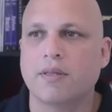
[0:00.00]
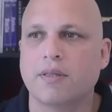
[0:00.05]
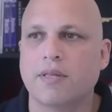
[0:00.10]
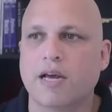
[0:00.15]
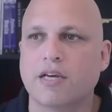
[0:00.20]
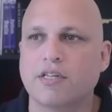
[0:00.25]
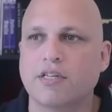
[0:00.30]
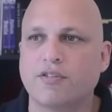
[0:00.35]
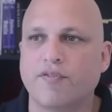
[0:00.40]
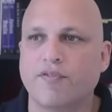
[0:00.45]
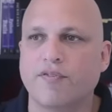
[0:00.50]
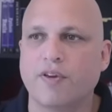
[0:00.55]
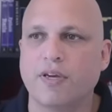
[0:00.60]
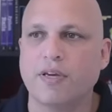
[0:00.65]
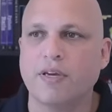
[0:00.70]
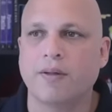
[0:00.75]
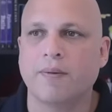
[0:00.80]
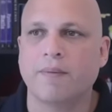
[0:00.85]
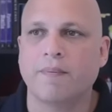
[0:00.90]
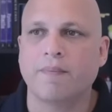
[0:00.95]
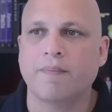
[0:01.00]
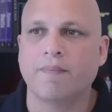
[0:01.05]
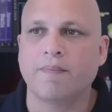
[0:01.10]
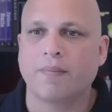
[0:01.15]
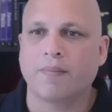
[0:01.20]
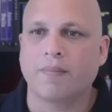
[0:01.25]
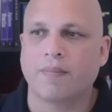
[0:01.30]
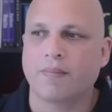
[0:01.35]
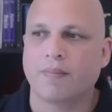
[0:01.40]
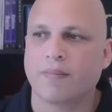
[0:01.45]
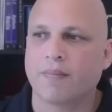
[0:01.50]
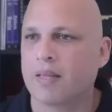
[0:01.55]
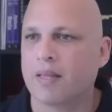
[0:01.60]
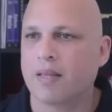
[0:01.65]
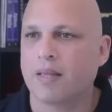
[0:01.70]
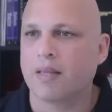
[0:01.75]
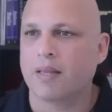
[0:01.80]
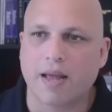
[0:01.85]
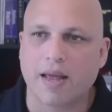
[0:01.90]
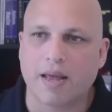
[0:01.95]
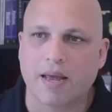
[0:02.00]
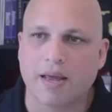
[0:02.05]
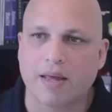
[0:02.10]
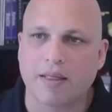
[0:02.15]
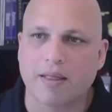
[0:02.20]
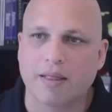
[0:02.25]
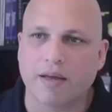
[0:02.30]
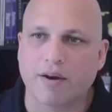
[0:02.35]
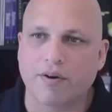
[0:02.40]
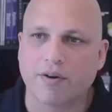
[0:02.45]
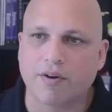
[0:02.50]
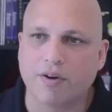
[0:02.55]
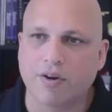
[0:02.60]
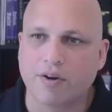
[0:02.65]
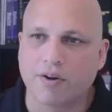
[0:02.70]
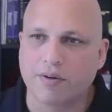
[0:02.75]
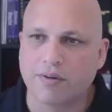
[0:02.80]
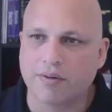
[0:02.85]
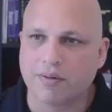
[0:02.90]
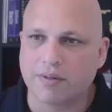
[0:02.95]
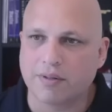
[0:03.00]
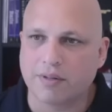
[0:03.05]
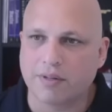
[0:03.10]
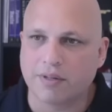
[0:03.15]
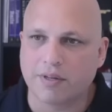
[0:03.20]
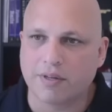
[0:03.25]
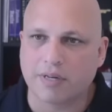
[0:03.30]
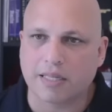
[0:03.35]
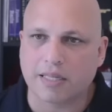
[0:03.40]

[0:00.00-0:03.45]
-v. And there you go. Look at